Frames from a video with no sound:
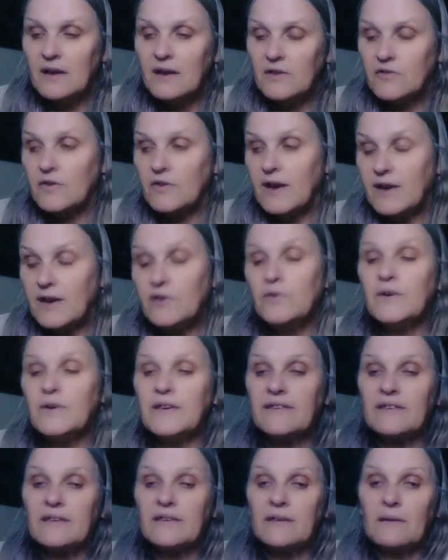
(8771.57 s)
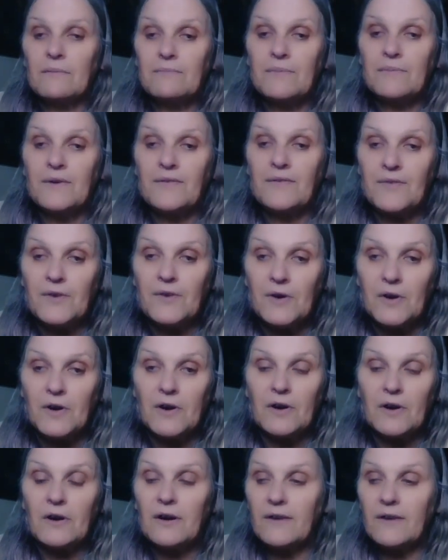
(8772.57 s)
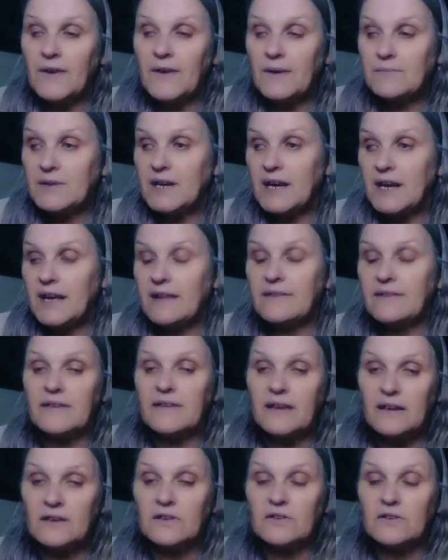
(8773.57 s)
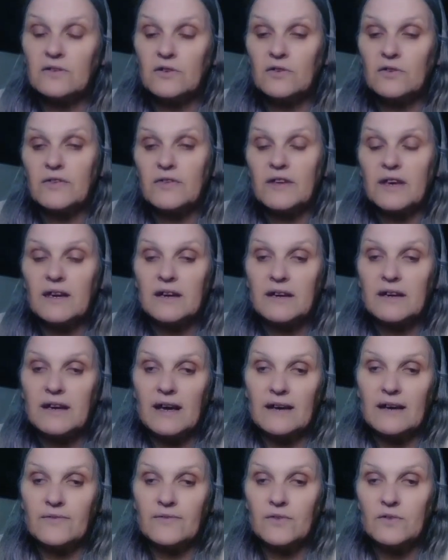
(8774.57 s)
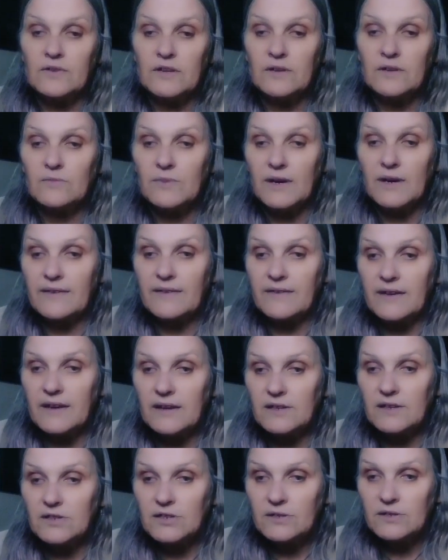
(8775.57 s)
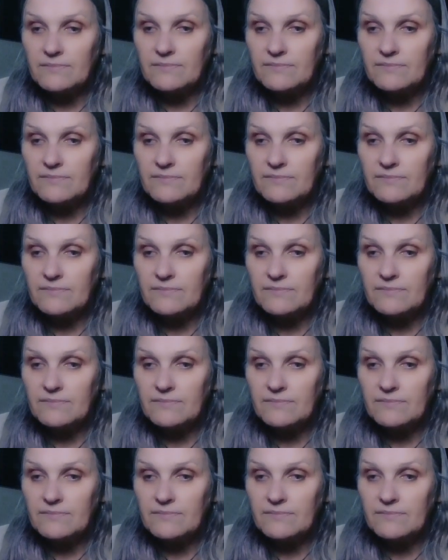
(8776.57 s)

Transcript: so I always prefer, if I'm cleansing, using Californian white sage.